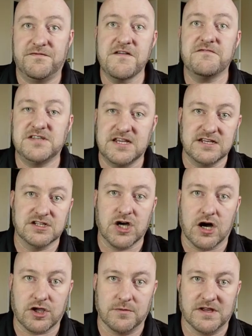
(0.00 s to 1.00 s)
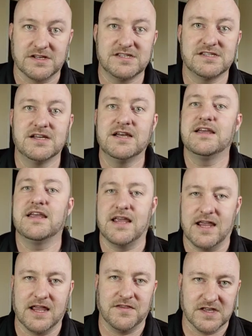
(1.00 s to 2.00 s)
15 documents
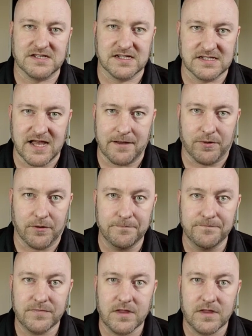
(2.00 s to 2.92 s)
in this example.